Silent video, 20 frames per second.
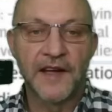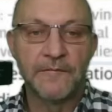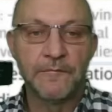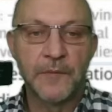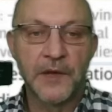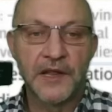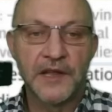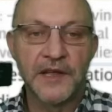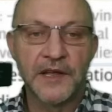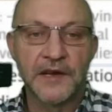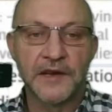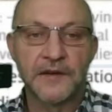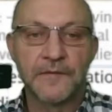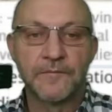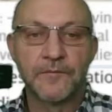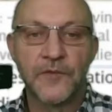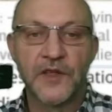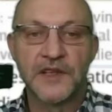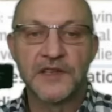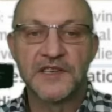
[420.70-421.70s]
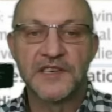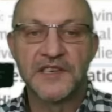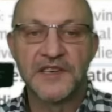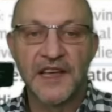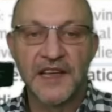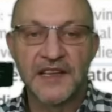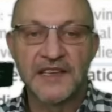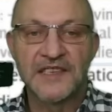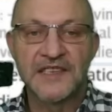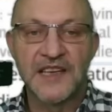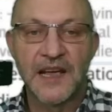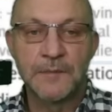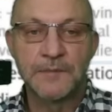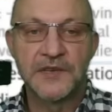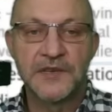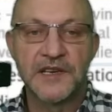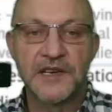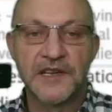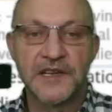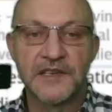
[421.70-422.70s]
million in state
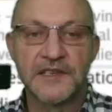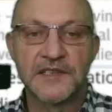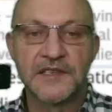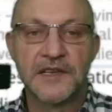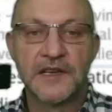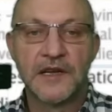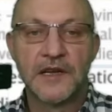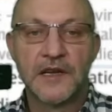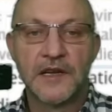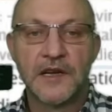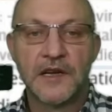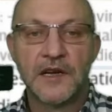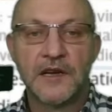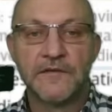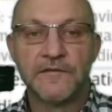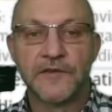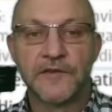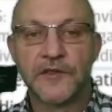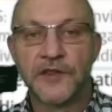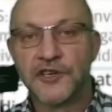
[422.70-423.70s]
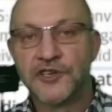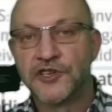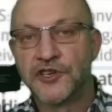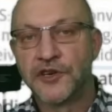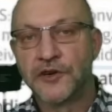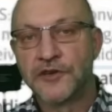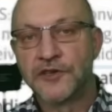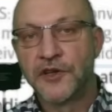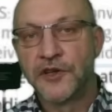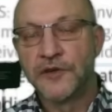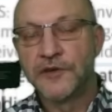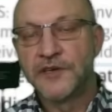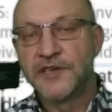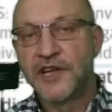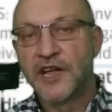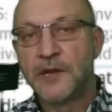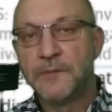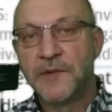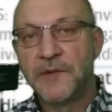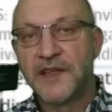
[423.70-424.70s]
subsidies for this year. So you
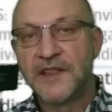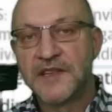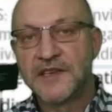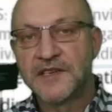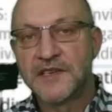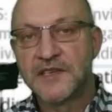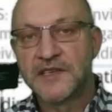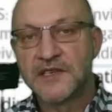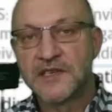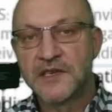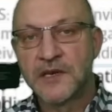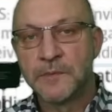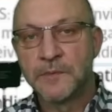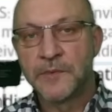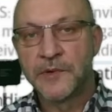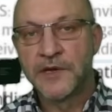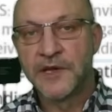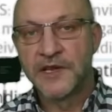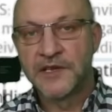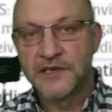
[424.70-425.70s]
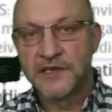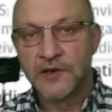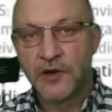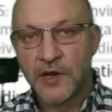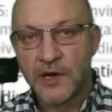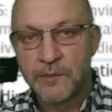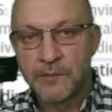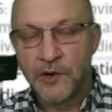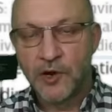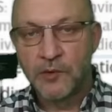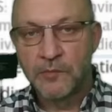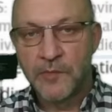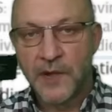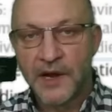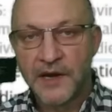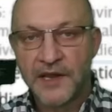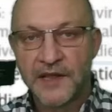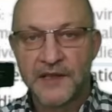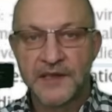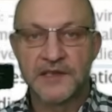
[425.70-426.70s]
tell me this is not about
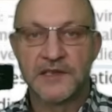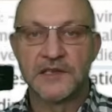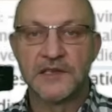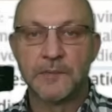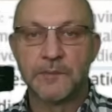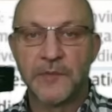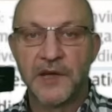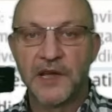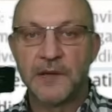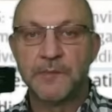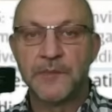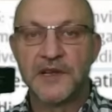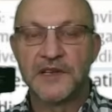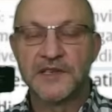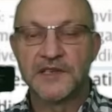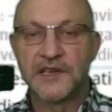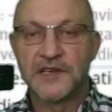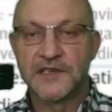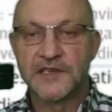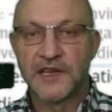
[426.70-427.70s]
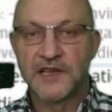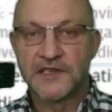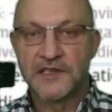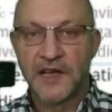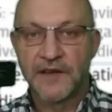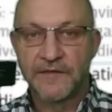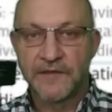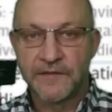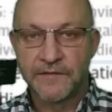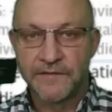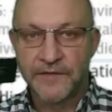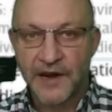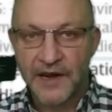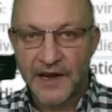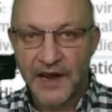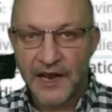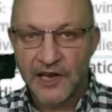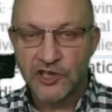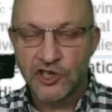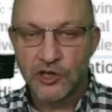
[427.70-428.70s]
money. This is a big business that's having
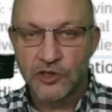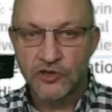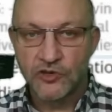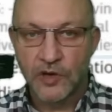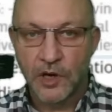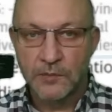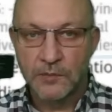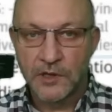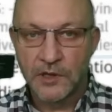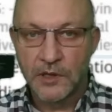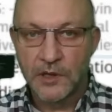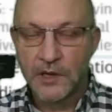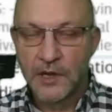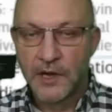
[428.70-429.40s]
financial trouble.